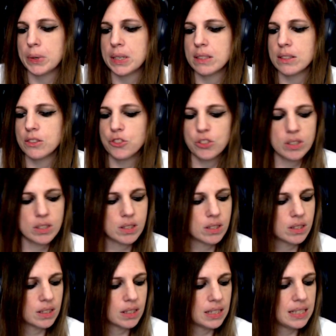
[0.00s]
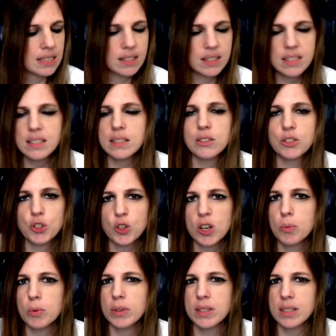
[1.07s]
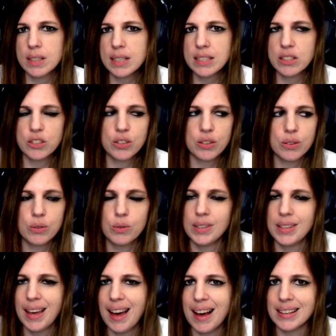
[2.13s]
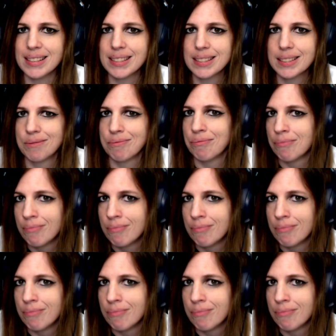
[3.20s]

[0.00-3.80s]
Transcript: But just, is this enjoyable to listen to? Yes.